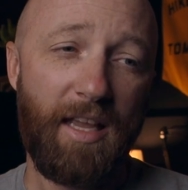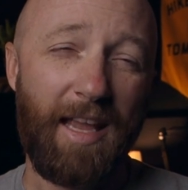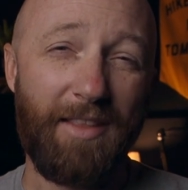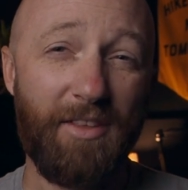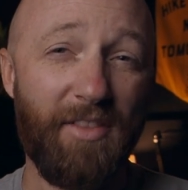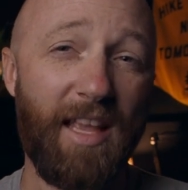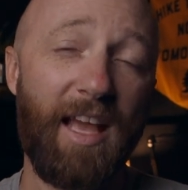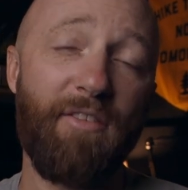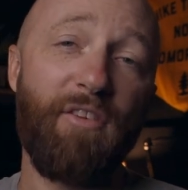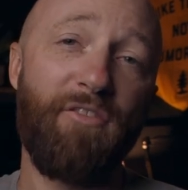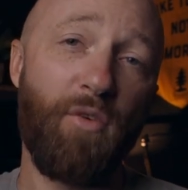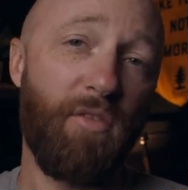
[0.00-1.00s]
And then they have a
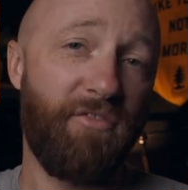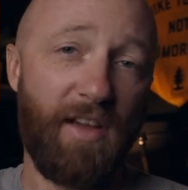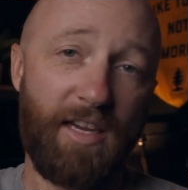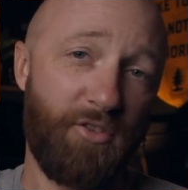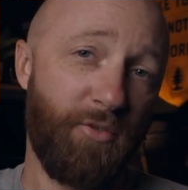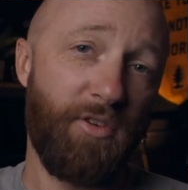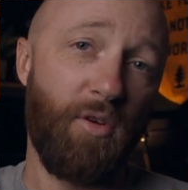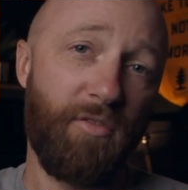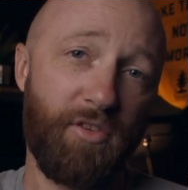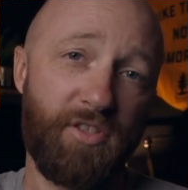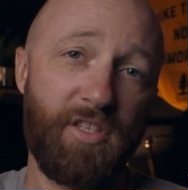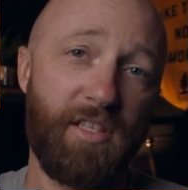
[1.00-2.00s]
full factory
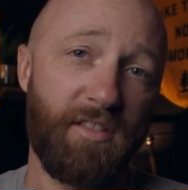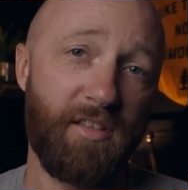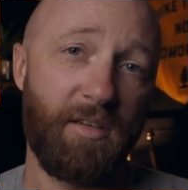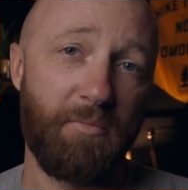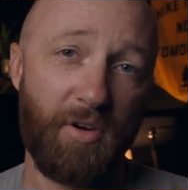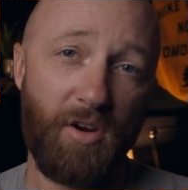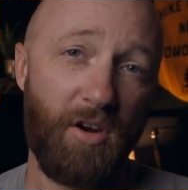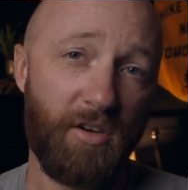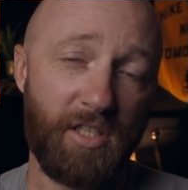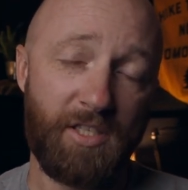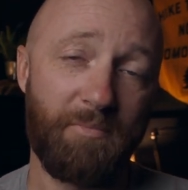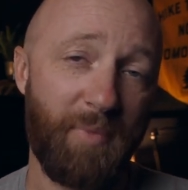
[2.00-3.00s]
overseas in Bergara,
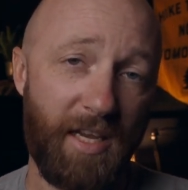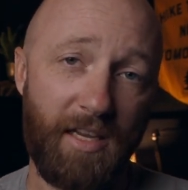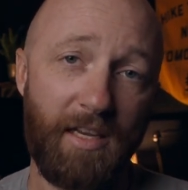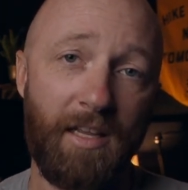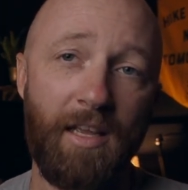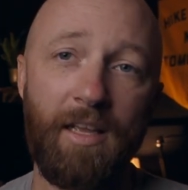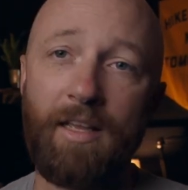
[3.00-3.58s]
Spain.